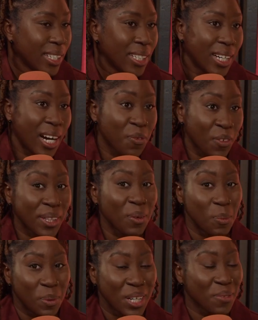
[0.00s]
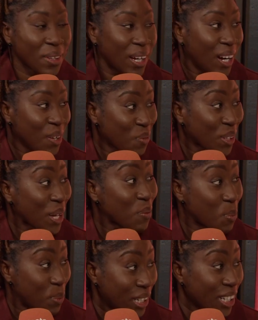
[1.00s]
I think they will believe that. I think they will
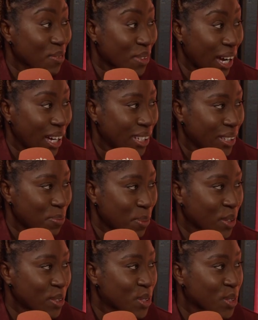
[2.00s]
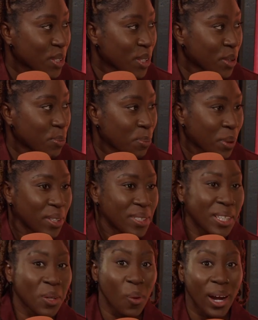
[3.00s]
believe that because
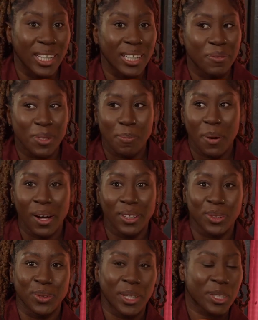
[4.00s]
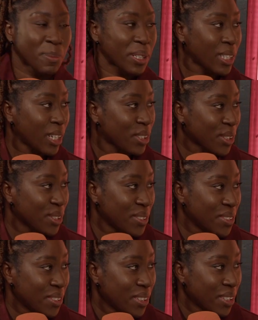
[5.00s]
in a way they've surpassed all
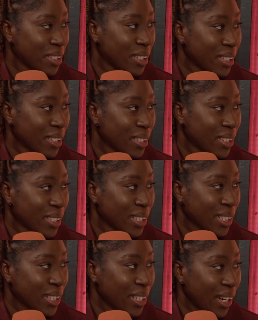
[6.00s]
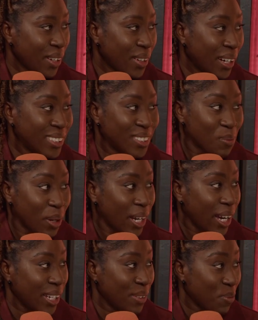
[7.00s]
expectations. Under
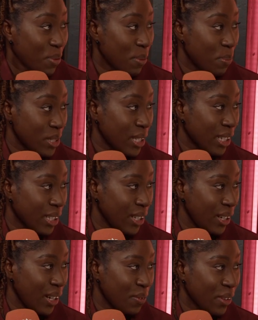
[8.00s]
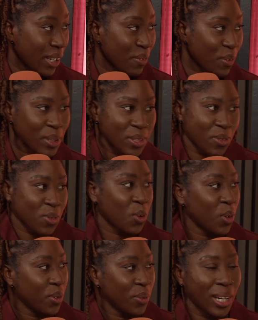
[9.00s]
Renee in particular. I think everyone's a
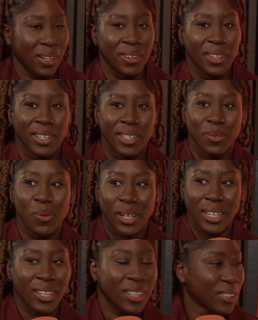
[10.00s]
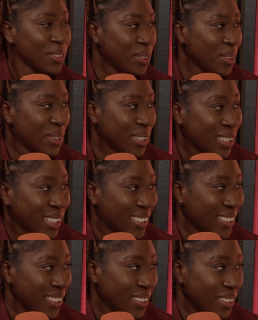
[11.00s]
thought, well, what can Arsenal do this
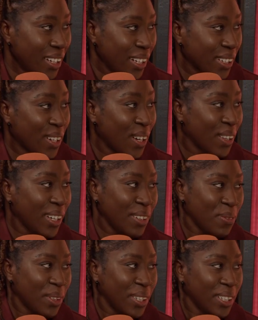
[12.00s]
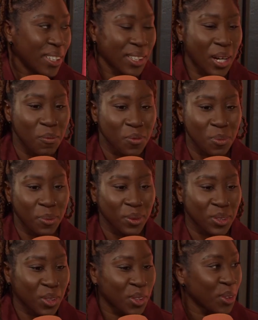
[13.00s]
season? Like, are they even in a comfortable,
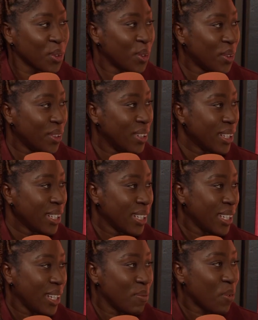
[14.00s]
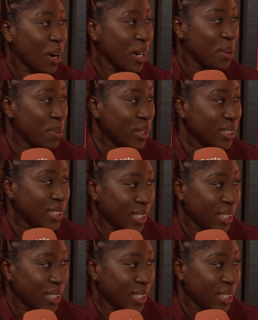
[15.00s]
secure environment?